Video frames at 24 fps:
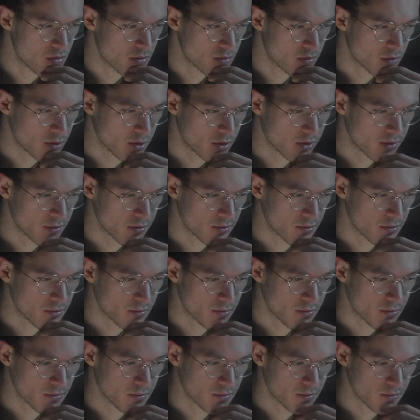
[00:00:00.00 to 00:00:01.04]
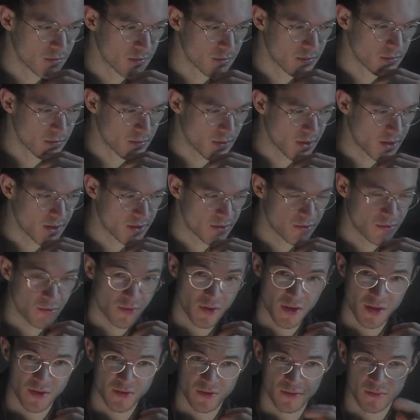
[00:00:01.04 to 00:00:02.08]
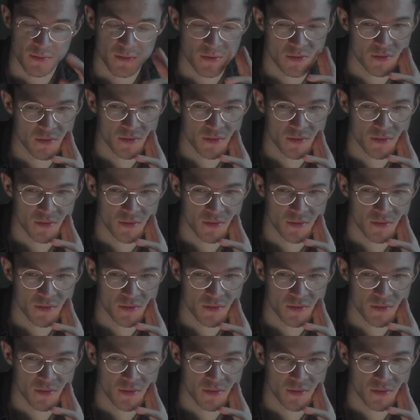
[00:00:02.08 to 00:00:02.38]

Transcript: right, as an orgasm.